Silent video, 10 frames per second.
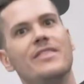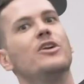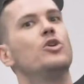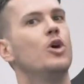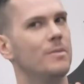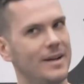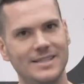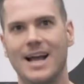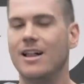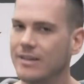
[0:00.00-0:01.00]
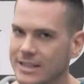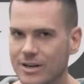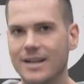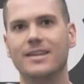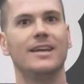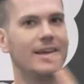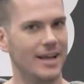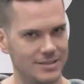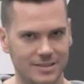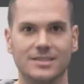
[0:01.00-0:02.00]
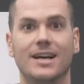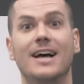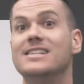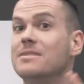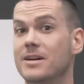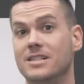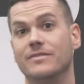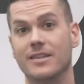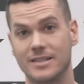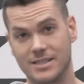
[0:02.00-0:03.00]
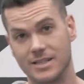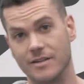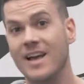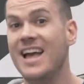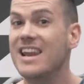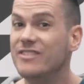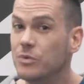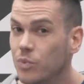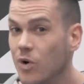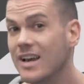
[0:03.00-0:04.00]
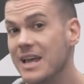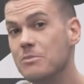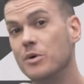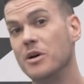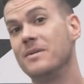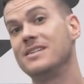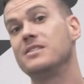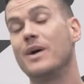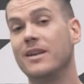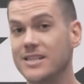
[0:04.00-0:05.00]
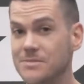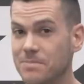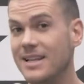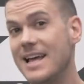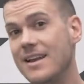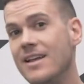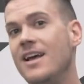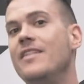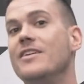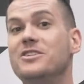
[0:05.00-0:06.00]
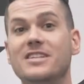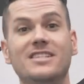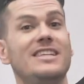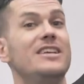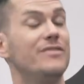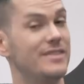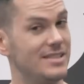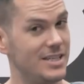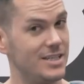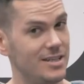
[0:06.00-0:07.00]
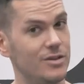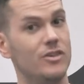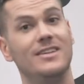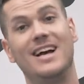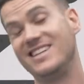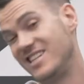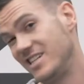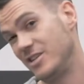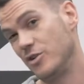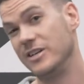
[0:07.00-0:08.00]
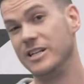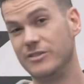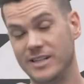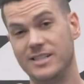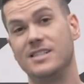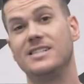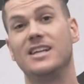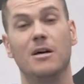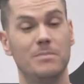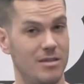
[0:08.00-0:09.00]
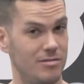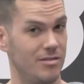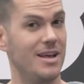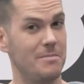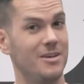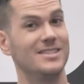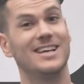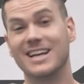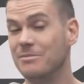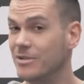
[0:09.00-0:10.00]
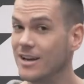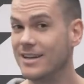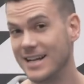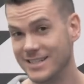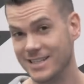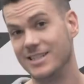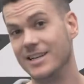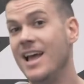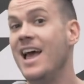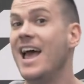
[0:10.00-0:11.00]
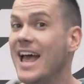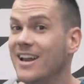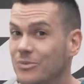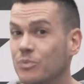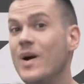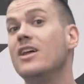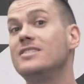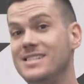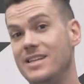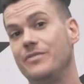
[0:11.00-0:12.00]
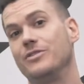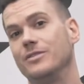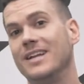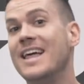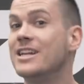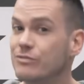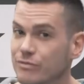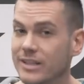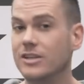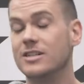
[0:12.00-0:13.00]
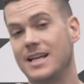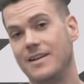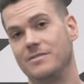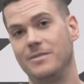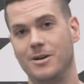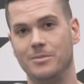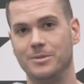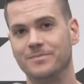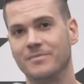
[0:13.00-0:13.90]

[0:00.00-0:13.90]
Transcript: that incorporates calorie tracking, exercise, and a bunch of other stuff. And if you want a more robust weight loss plan, then you should see your physician or a dietitian or a nutritionist to help you through that, because I am not a dietitian, and weight loss is difficult, and it's really good to have some help.